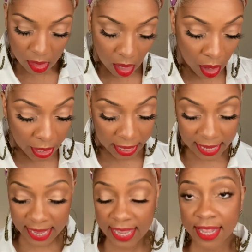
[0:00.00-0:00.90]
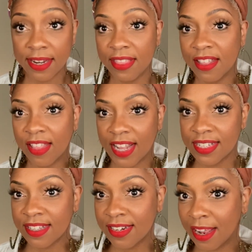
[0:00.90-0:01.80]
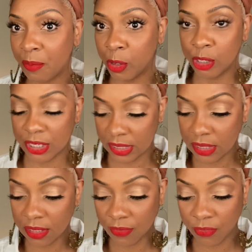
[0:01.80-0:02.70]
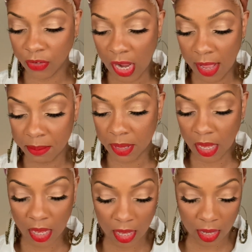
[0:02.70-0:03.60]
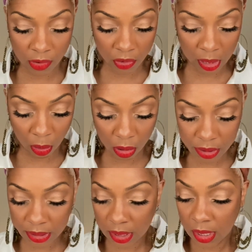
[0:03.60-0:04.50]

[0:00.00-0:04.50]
Okay, and the last thing I purchased from uh, Green Gold